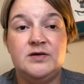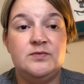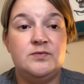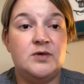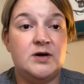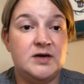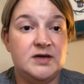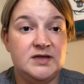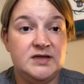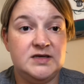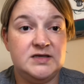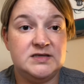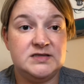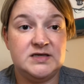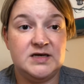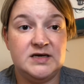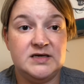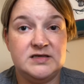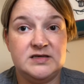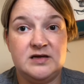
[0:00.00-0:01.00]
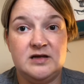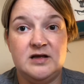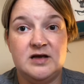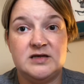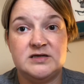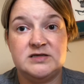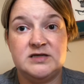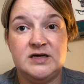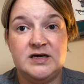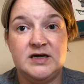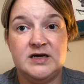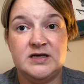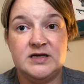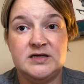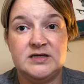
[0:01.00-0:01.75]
one of these days I'll actually get